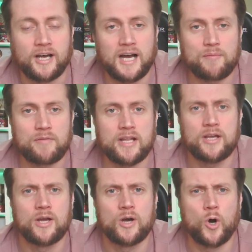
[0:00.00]
I'm
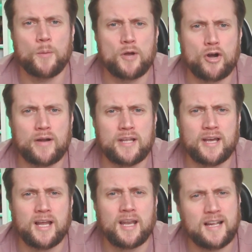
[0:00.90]
ready, hope you're
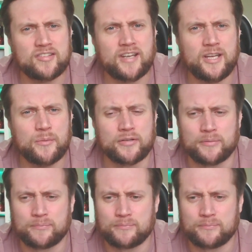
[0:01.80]
ready. Let's get into it.